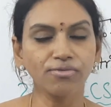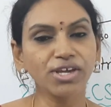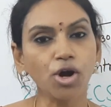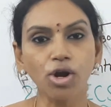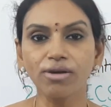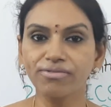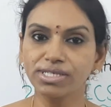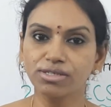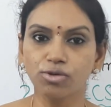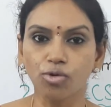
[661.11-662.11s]
We all of
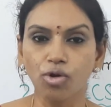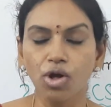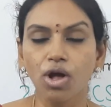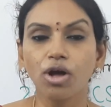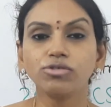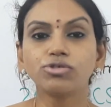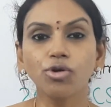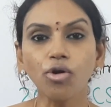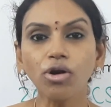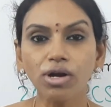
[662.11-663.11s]
us know.
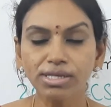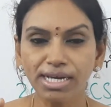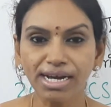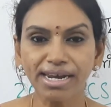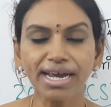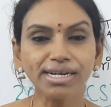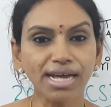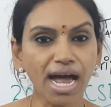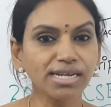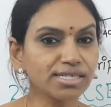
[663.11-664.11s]
So the
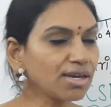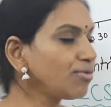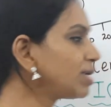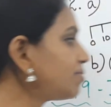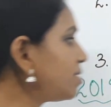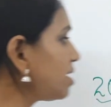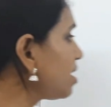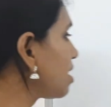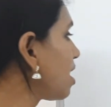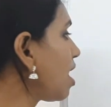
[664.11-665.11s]
correct answer would
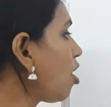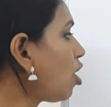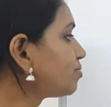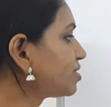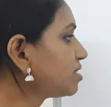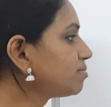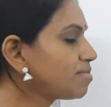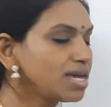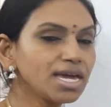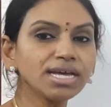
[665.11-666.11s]
be option
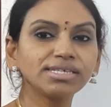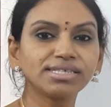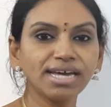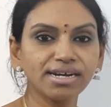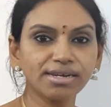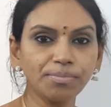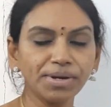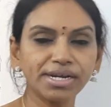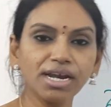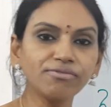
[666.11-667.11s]
B,
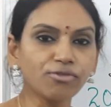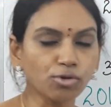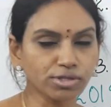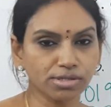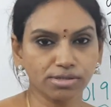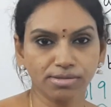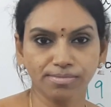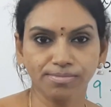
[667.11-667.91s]
centripetal force.